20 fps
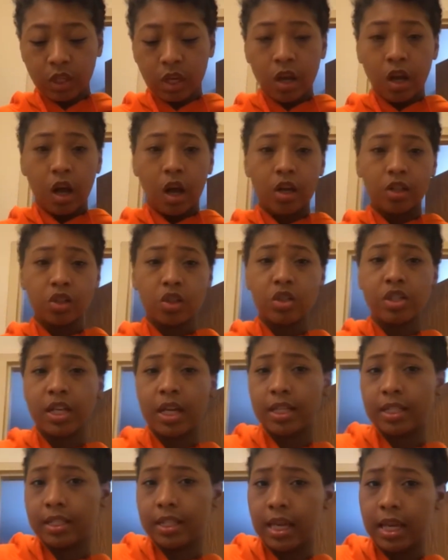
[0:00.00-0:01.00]
Also
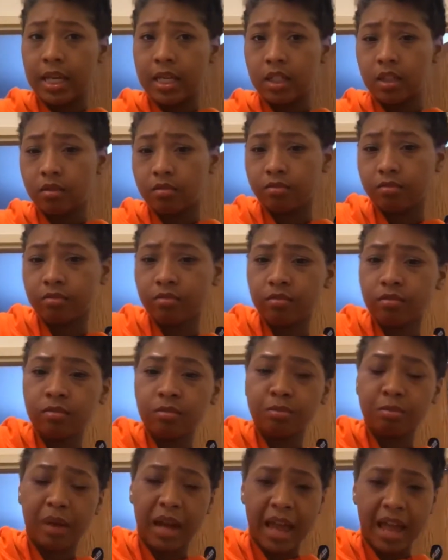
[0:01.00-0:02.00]
take zinc
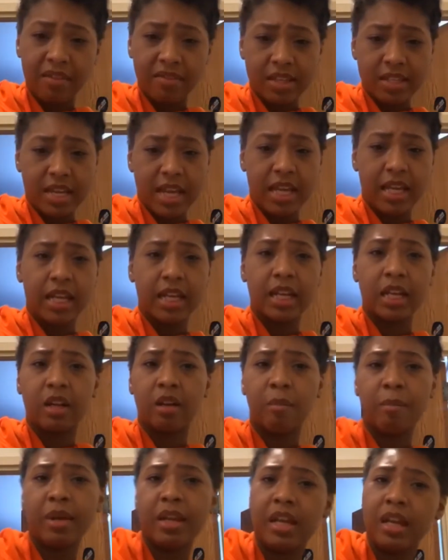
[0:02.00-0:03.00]
but I haven't taken it in a
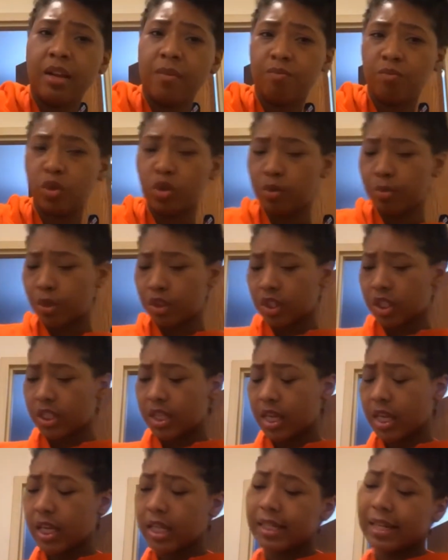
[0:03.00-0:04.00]
minute. You're supposed to
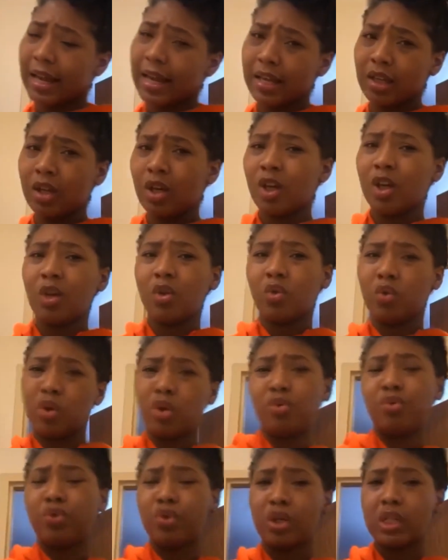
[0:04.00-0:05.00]
take it like on
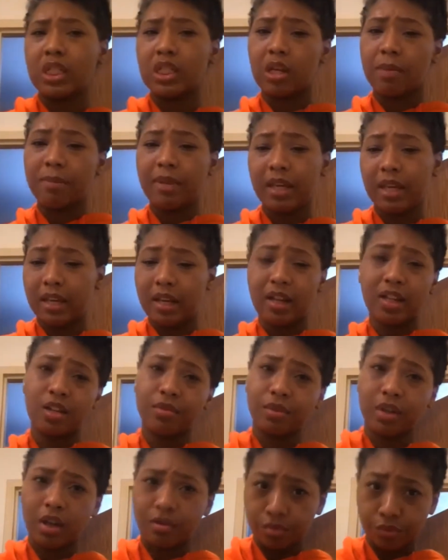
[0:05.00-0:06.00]
a full stomach and I
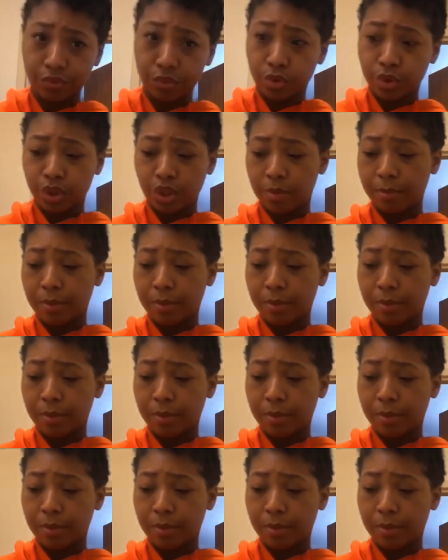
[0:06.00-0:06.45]
never have a full stomach.